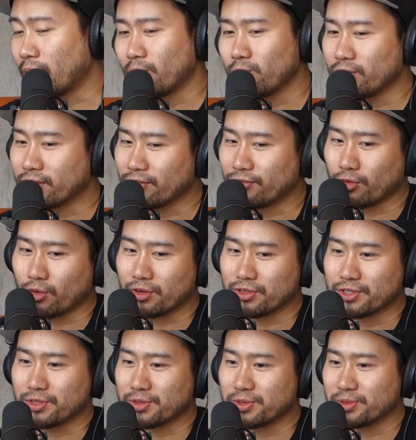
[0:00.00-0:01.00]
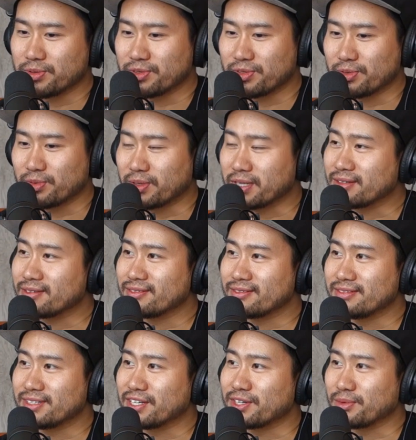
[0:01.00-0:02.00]
I'm looking forward to what
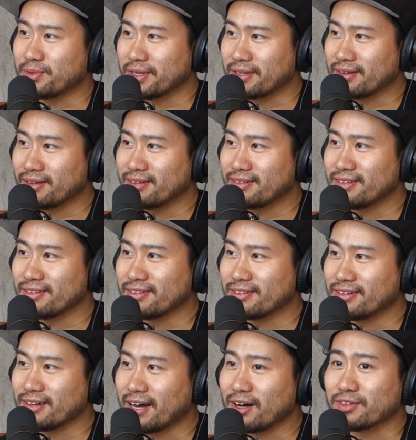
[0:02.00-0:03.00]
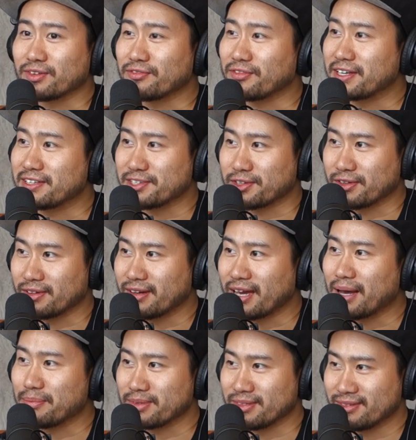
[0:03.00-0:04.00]
Dana White and how the fight's
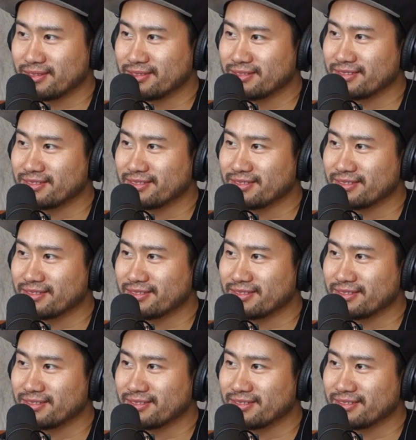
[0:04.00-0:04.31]
gonna happen. I just